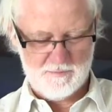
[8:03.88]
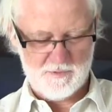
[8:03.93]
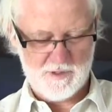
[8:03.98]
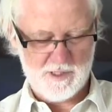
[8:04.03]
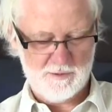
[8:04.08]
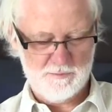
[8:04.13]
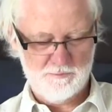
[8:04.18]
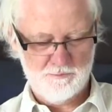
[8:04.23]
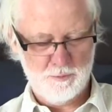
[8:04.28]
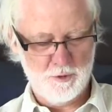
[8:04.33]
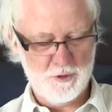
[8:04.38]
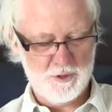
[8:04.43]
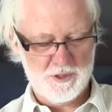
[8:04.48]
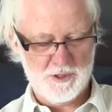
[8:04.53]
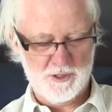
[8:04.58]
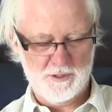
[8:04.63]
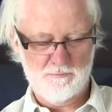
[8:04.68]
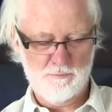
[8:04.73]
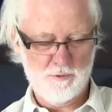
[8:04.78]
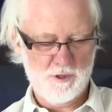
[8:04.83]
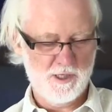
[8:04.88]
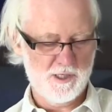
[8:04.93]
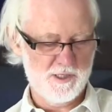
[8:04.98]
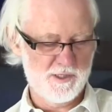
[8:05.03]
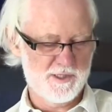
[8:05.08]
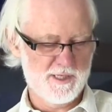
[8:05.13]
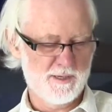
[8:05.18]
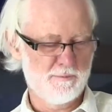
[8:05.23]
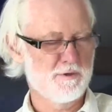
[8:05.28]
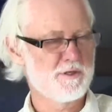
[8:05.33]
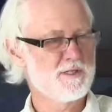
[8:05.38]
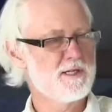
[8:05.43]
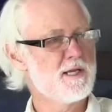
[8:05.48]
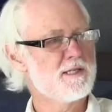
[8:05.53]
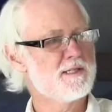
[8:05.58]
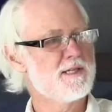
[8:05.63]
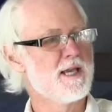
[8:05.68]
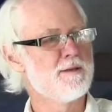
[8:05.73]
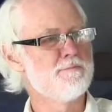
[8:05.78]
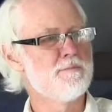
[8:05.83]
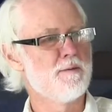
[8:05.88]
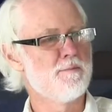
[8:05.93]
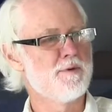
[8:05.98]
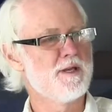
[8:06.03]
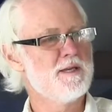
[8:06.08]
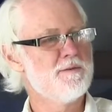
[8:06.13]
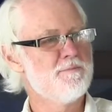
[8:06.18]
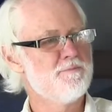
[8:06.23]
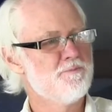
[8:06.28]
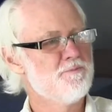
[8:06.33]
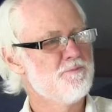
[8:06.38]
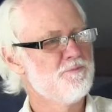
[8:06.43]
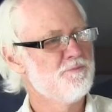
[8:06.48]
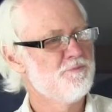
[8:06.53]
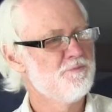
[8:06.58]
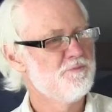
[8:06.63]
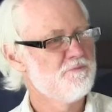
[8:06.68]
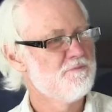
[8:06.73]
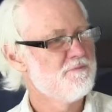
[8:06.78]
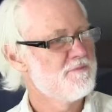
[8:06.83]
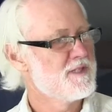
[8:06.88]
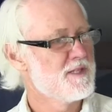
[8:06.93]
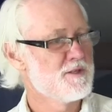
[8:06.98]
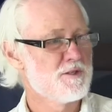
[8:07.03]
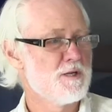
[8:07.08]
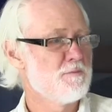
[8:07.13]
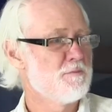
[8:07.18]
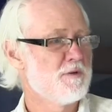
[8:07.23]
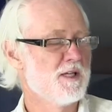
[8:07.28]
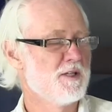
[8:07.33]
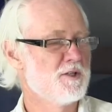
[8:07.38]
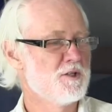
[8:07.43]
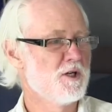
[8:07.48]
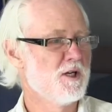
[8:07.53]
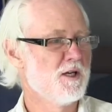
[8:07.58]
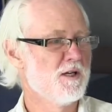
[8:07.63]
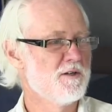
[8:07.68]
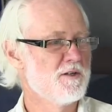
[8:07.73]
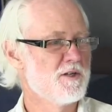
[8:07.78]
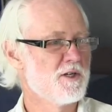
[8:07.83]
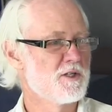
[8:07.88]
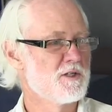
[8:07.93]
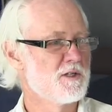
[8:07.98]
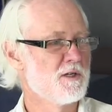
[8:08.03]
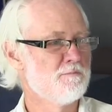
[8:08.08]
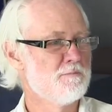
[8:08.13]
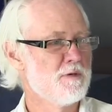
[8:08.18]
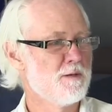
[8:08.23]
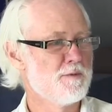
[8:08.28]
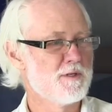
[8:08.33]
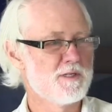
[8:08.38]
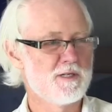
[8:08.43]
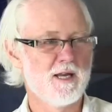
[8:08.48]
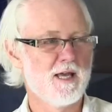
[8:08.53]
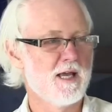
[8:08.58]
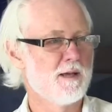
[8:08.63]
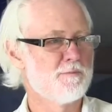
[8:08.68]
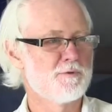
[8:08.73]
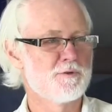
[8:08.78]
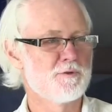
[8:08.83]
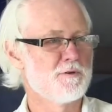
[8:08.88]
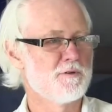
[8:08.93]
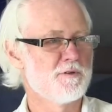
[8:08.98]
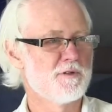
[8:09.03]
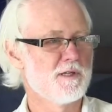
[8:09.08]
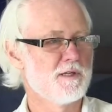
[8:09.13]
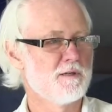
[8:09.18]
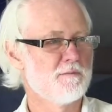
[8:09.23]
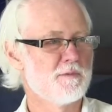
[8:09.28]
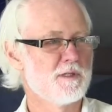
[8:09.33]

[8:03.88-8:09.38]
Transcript: They point to the word and say, "What does that say, Mummy?" So some kids learn just on Mummy's lap, sort of thing.